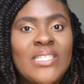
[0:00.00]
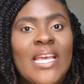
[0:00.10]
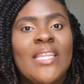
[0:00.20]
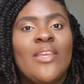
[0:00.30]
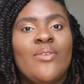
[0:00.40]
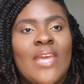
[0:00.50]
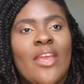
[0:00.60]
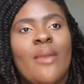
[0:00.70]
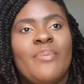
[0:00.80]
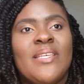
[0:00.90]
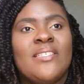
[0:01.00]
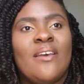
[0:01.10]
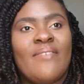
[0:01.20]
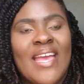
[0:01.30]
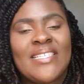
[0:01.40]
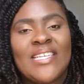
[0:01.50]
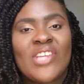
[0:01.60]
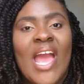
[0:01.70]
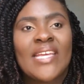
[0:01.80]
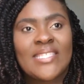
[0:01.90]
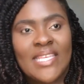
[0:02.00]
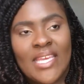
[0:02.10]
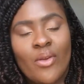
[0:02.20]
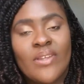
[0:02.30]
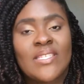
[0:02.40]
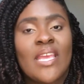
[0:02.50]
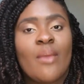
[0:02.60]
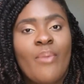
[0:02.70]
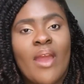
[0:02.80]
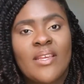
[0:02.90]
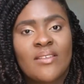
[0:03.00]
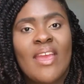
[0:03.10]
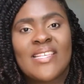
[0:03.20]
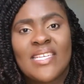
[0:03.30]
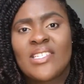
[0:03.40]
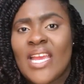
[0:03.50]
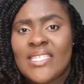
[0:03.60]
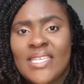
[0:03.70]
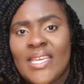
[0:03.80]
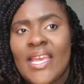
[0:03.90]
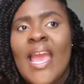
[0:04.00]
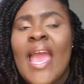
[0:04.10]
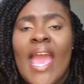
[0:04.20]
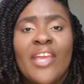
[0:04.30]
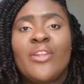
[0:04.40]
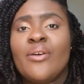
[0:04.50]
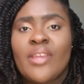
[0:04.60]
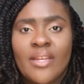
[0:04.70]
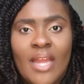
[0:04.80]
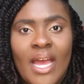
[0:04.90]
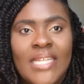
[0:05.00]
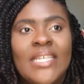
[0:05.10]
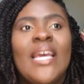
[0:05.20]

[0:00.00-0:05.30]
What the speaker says: telling you that you're a piece of SHIT or saying your products are SHIT and you know they're not,